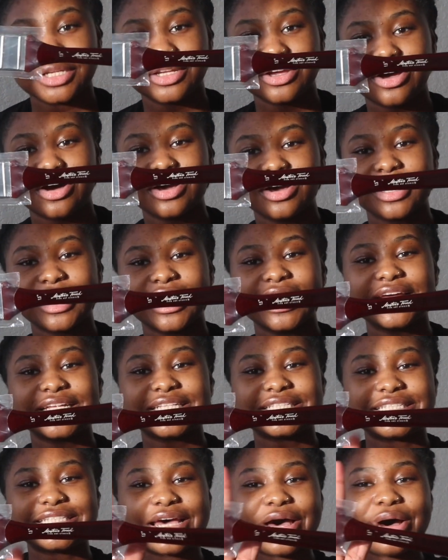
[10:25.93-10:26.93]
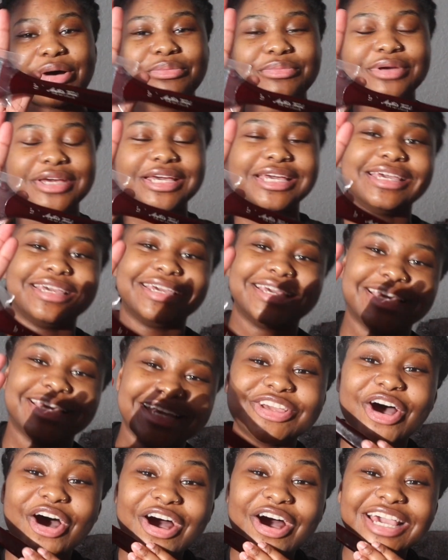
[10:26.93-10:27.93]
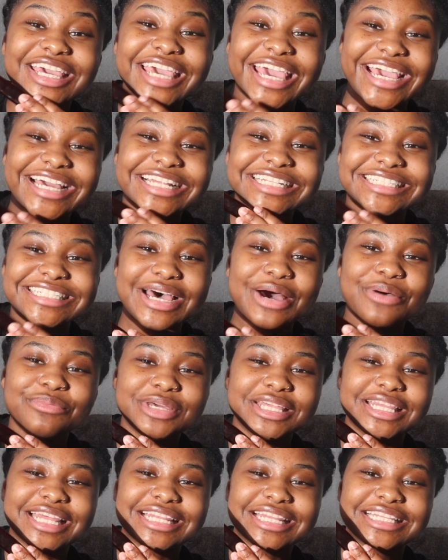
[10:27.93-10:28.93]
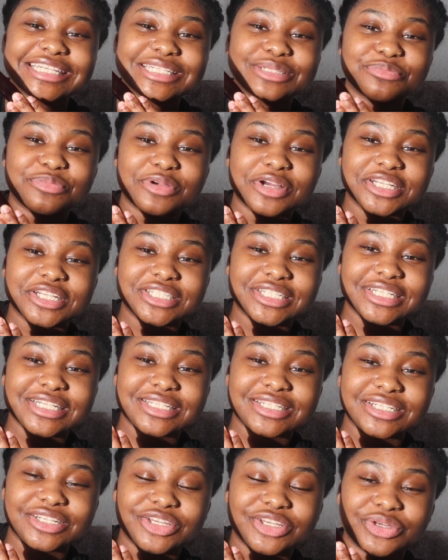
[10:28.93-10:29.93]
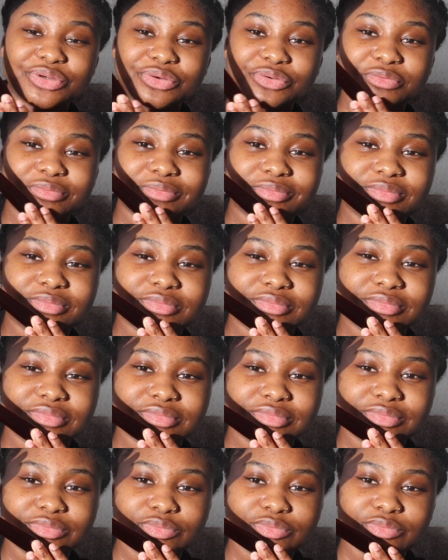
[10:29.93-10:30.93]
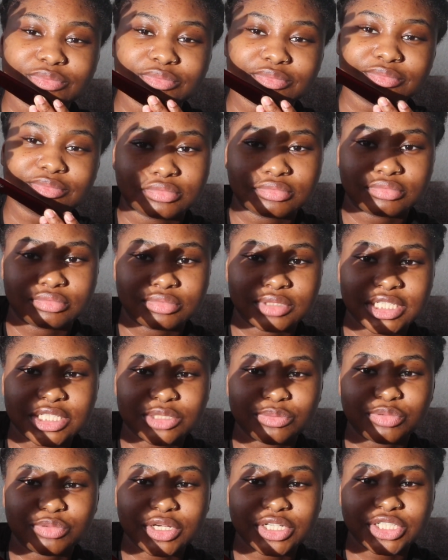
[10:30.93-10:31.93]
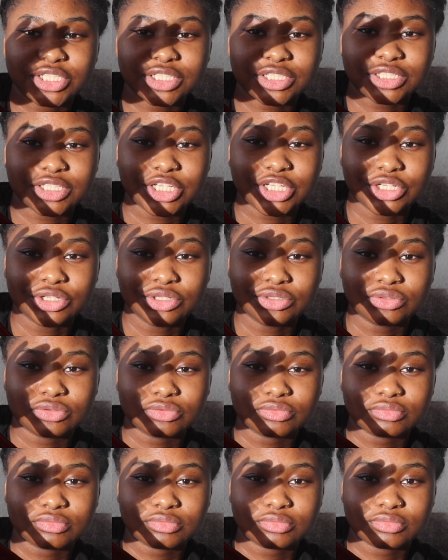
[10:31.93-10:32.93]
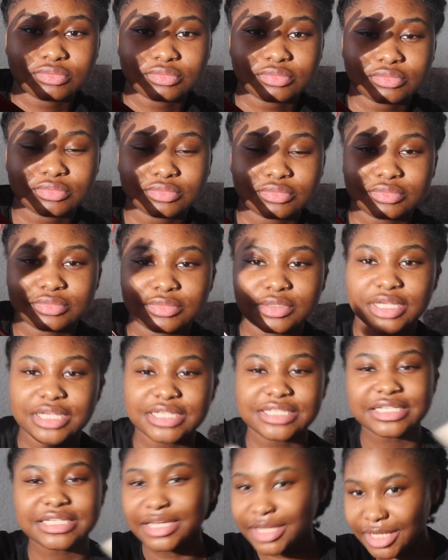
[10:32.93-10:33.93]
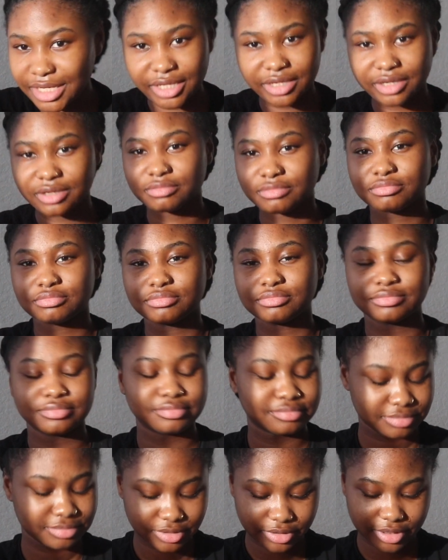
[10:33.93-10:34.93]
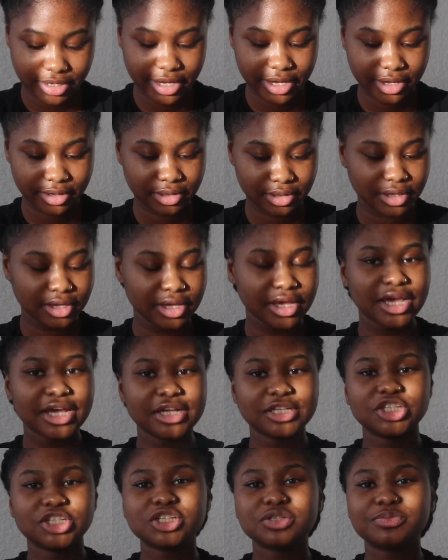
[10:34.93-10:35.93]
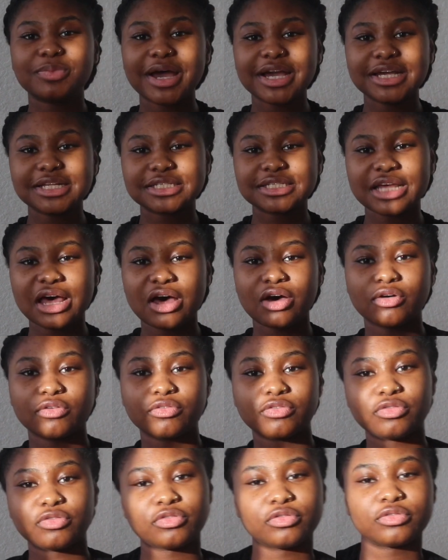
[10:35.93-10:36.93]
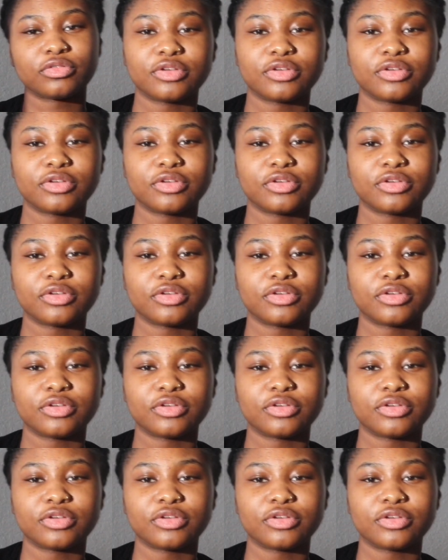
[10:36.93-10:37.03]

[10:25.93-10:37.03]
Y'all can't tell me. Y'all can't tell me that this brush isn't cute. This brush is cute. It's eating, okay? Just by itself.